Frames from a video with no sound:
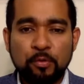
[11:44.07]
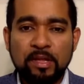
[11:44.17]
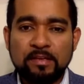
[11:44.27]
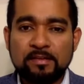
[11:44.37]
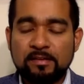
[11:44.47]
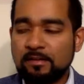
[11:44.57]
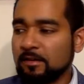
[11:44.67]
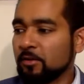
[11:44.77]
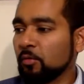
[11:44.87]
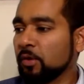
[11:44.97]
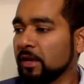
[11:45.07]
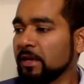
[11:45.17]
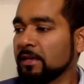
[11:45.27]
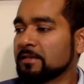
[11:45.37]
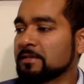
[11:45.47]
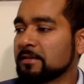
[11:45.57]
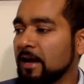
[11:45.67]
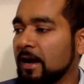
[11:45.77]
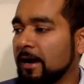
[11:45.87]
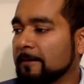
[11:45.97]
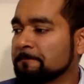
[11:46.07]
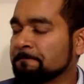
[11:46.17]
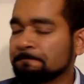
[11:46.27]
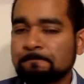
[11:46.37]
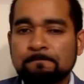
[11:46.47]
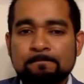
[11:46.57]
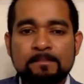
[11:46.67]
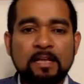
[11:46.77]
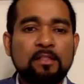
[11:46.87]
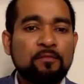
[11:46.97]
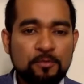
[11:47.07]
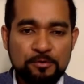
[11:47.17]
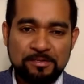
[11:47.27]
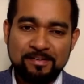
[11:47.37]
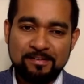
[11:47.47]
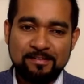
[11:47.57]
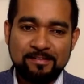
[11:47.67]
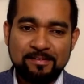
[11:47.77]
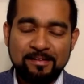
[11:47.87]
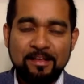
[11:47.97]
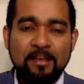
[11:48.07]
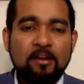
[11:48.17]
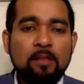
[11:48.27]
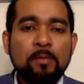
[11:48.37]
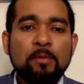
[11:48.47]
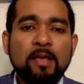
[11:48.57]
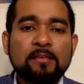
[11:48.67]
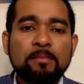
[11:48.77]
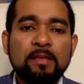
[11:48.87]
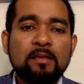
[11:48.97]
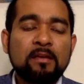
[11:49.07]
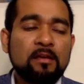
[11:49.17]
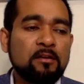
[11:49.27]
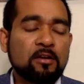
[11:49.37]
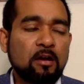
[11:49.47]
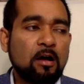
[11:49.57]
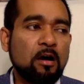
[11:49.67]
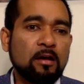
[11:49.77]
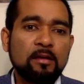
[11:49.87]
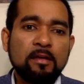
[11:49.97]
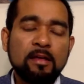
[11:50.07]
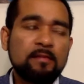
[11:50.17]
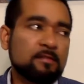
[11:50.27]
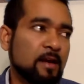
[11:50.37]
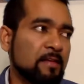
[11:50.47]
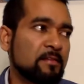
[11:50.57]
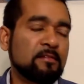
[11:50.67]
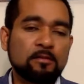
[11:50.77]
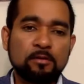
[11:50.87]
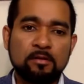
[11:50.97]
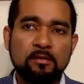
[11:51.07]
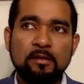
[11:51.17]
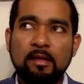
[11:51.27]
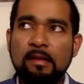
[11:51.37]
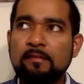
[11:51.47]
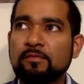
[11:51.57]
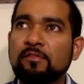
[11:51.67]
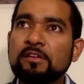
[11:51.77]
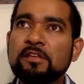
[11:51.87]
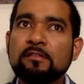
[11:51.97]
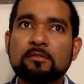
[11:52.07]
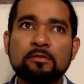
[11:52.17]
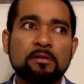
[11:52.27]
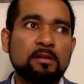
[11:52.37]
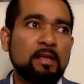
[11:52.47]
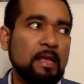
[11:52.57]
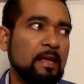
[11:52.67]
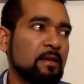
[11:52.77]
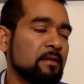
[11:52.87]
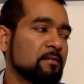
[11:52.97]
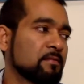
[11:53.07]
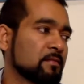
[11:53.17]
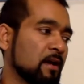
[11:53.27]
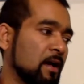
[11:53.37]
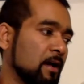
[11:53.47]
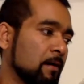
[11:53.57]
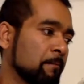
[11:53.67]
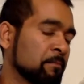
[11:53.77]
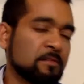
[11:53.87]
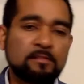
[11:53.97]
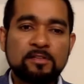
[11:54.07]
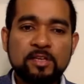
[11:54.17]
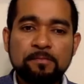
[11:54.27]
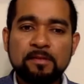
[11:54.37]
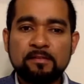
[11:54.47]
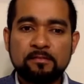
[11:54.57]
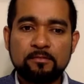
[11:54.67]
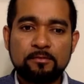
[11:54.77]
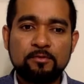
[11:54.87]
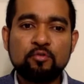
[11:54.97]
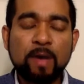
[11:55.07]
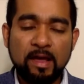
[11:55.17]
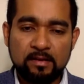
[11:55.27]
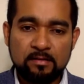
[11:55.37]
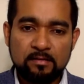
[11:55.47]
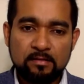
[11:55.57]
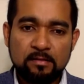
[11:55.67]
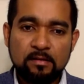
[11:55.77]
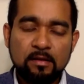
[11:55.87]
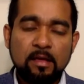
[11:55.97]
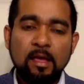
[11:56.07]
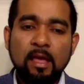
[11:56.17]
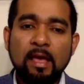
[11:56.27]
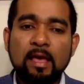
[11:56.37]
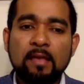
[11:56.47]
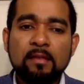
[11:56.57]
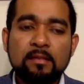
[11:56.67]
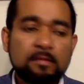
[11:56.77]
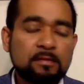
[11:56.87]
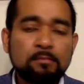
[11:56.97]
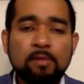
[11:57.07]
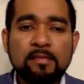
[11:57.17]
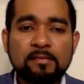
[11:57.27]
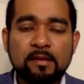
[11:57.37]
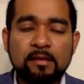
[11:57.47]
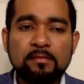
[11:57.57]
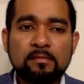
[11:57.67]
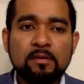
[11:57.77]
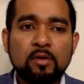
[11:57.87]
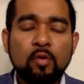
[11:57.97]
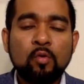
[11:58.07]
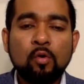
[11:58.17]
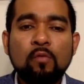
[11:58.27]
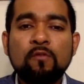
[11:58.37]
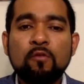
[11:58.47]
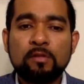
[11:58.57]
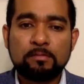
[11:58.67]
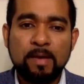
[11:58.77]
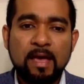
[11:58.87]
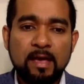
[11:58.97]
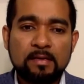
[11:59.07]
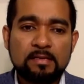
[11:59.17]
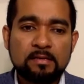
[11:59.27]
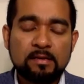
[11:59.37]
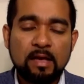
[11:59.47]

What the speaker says: you eat? We eat the food. A lot of people ask me, Dr. Haque, is rice is good? Is fish is good? Is chips is too bad? And the simple answer is no food is bad